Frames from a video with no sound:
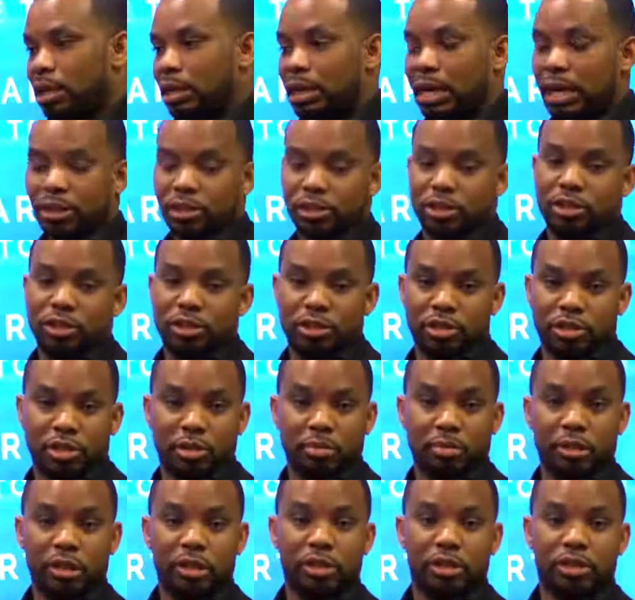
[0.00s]
And that decision has
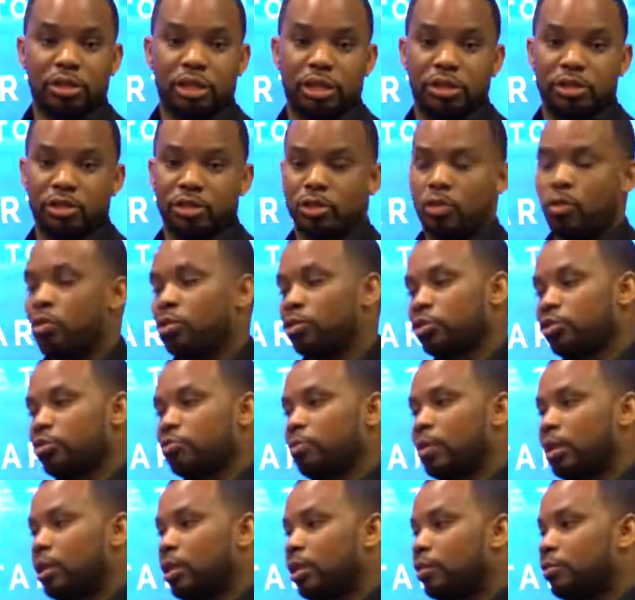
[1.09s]
completely changed the course
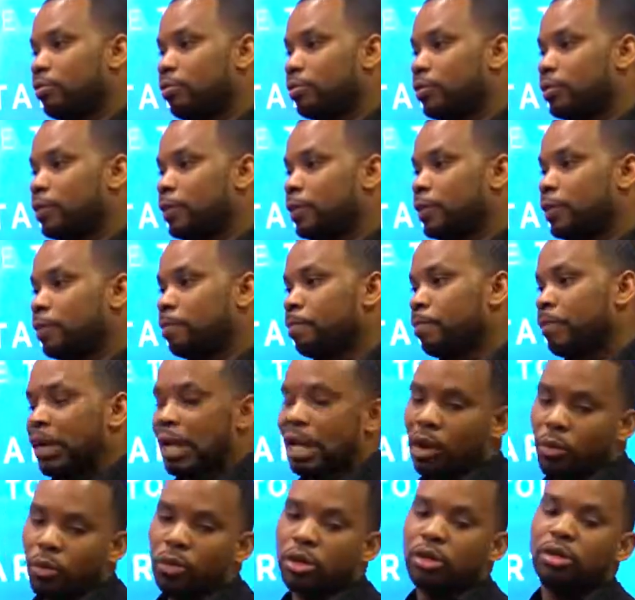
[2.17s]
of my life.
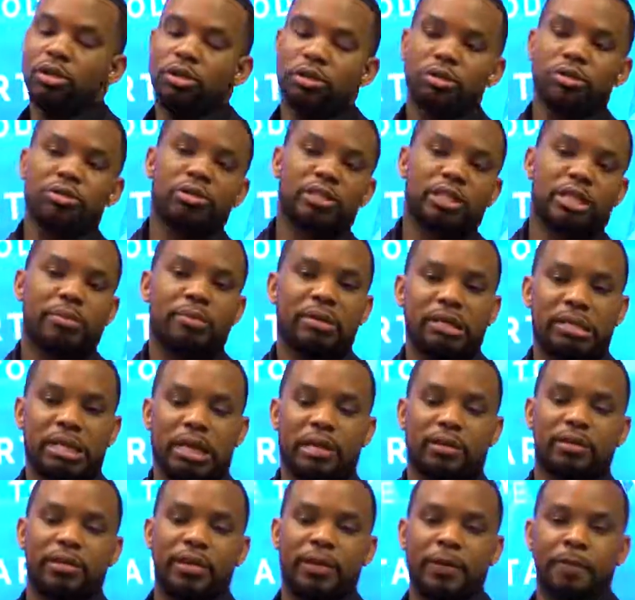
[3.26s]
And I want you to do the same
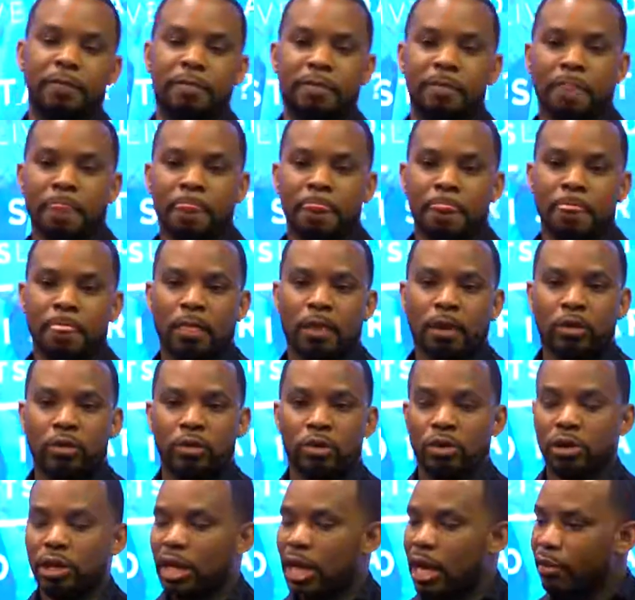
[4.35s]
exact thing.
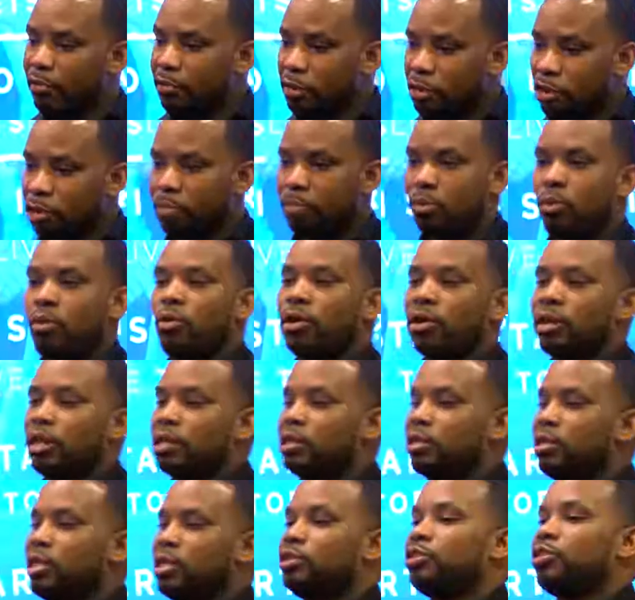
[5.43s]
You're going to have the support
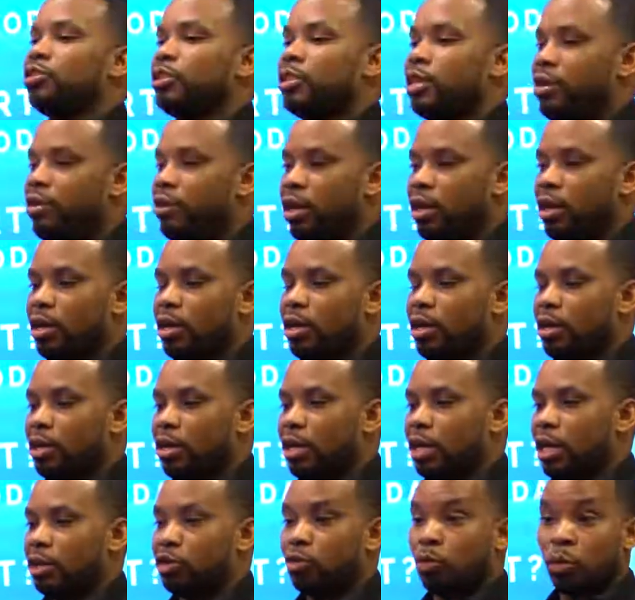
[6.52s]
that's necessary.
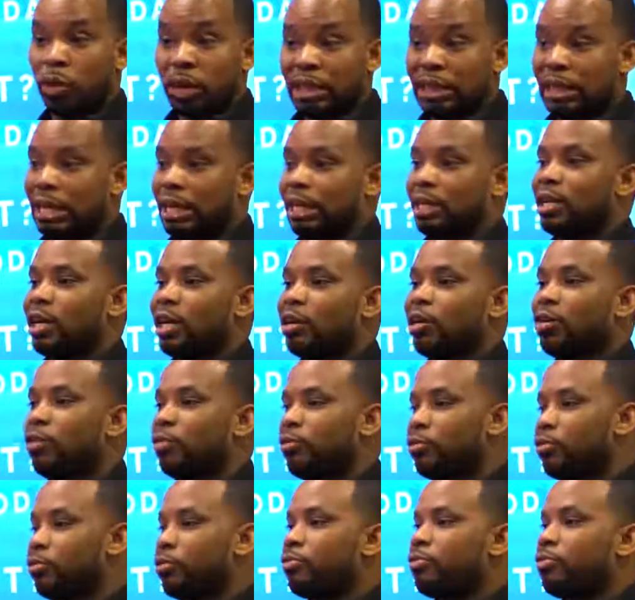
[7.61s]
That's one thing that I know
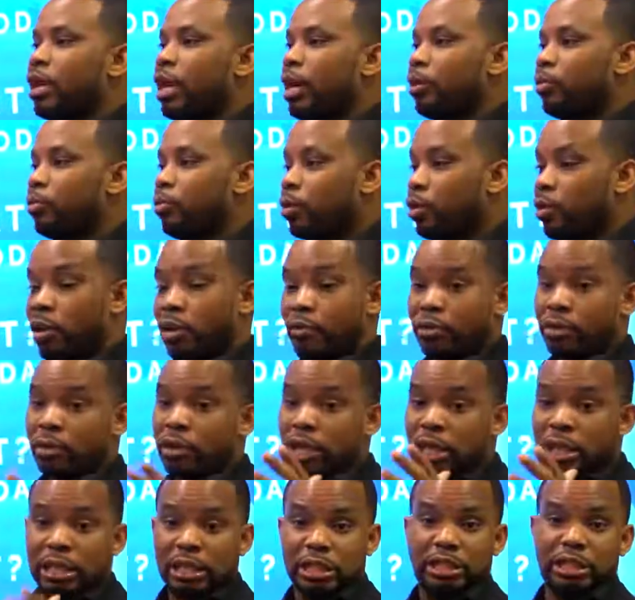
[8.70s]
for a fact. Whoever
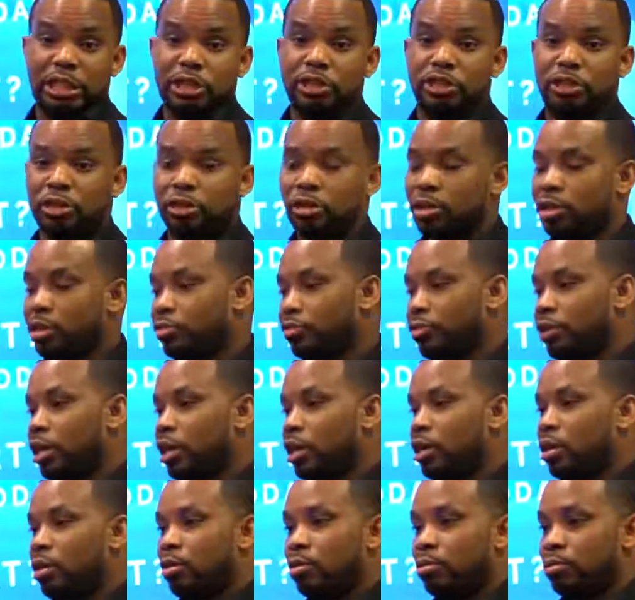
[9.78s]
sent you this
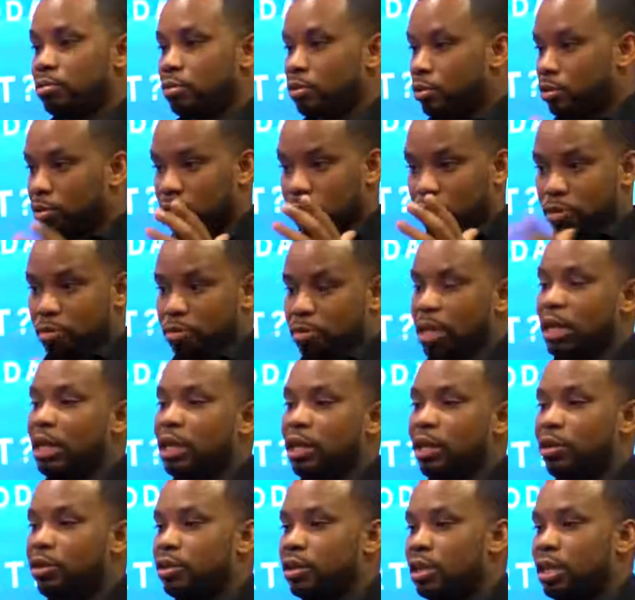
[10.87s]
video, you
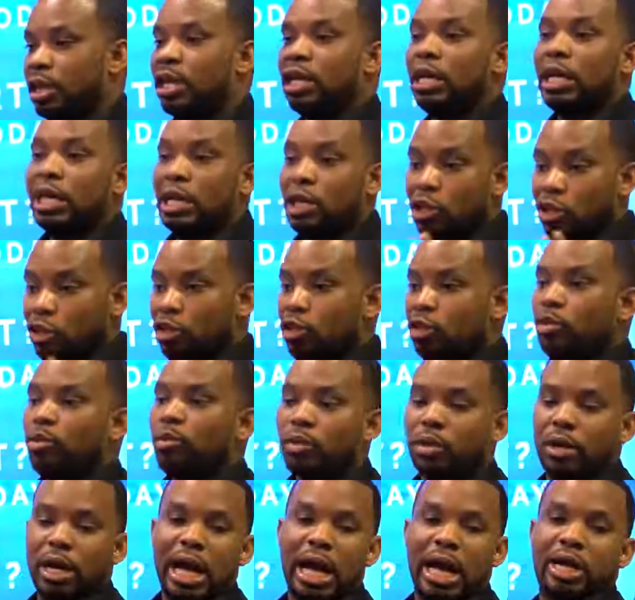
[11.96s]
being here tonight, you
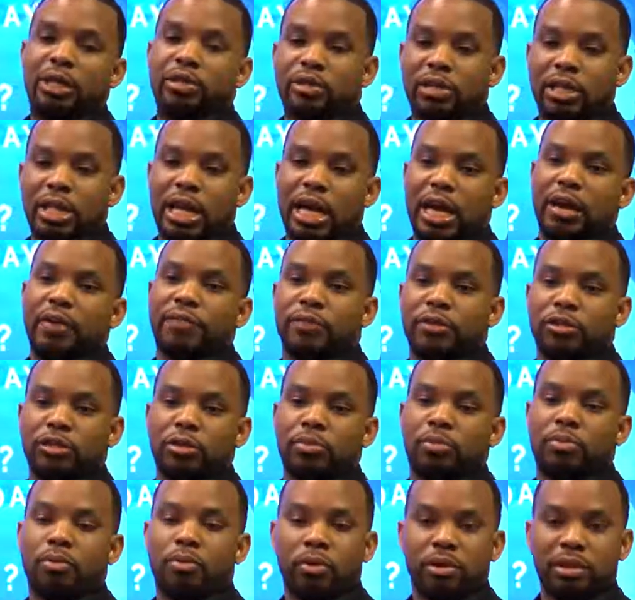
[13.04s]
will actually have the
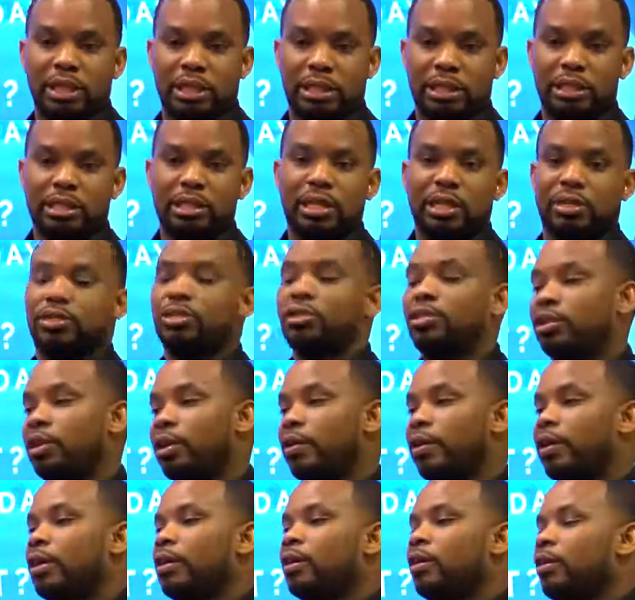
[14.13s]
support that's
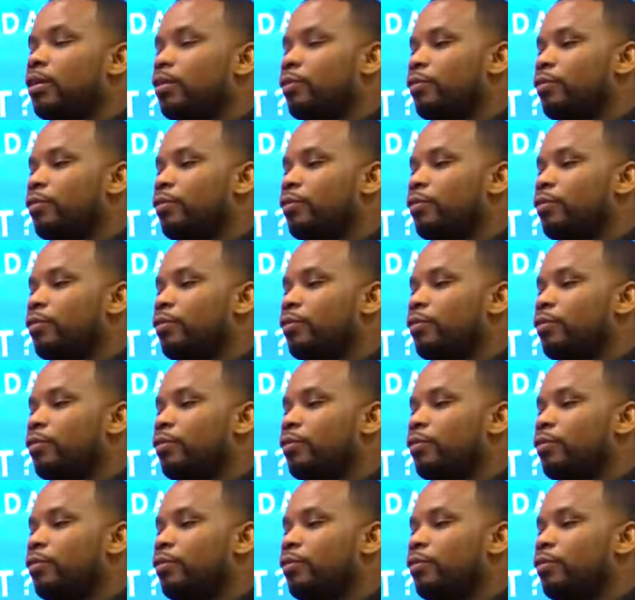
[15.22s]
necessary